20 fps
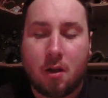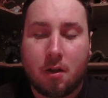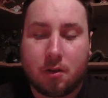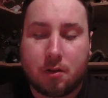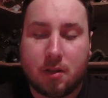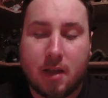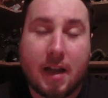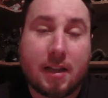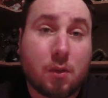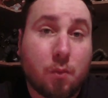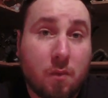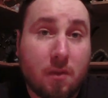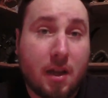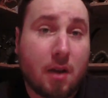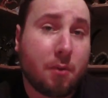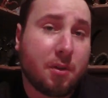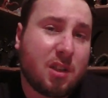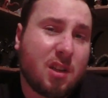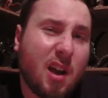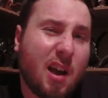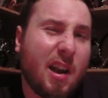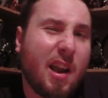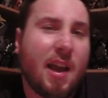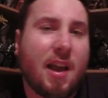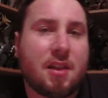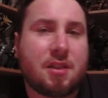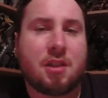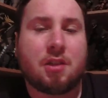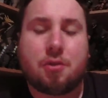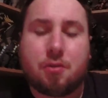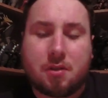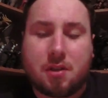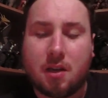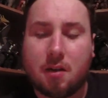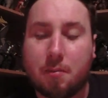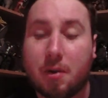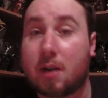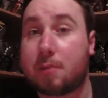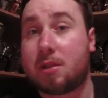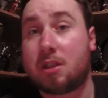So that one's not as
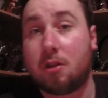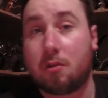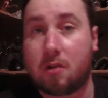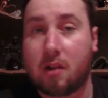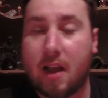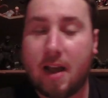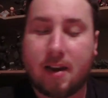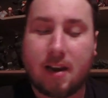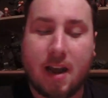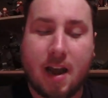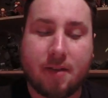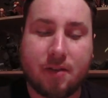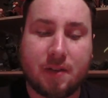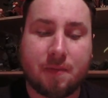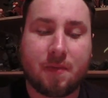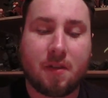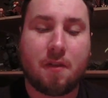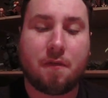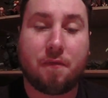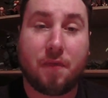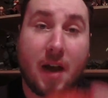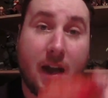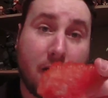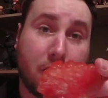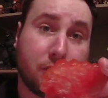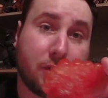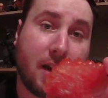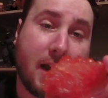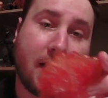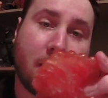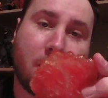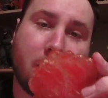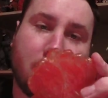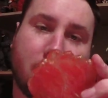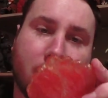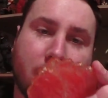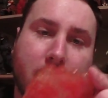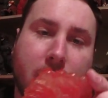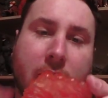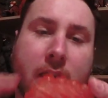interesting, but I'm still glad to have it. Fire dragon, on
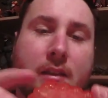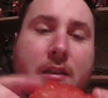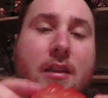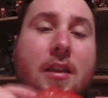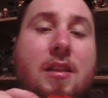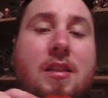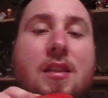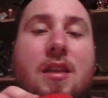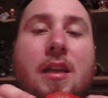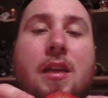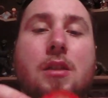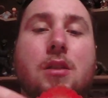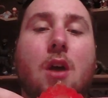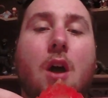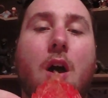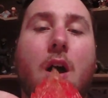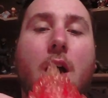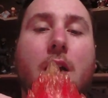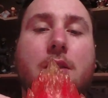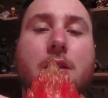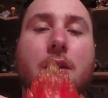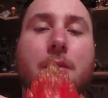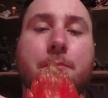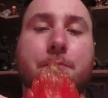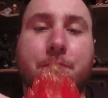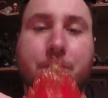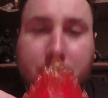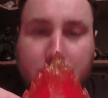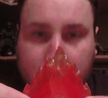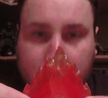the other hand, this thing is awesome.